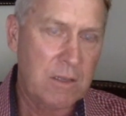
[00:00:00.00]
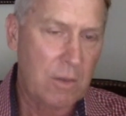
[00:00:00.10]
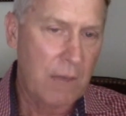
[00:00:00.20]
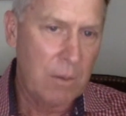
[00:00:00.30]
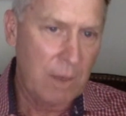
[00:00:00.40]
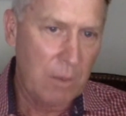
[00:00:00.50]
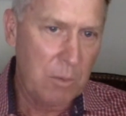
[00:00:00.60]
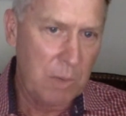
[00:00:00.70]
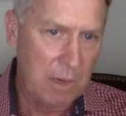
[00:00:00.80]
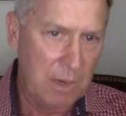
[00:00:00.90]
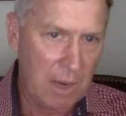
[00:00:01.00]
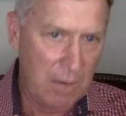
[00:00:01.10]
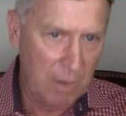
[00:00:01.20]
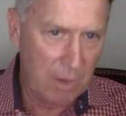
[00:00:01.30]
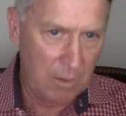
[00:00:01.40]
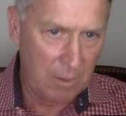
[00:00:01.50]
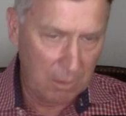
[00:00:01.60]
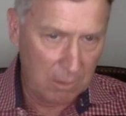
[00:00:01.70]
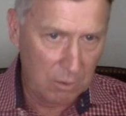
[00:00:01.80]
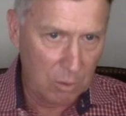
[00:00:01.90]
So that, that would be kind of a, a
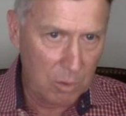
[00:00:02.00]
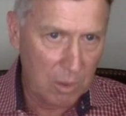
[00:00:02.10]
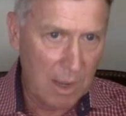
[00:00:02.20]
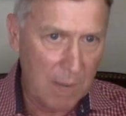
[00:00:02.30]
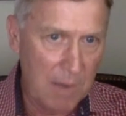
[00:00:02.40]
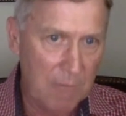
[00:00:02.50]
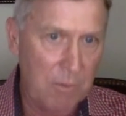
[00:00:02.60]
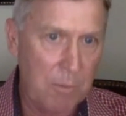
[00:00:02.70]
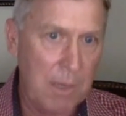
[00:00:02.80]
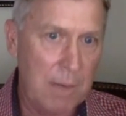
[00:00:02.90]
global comment from me.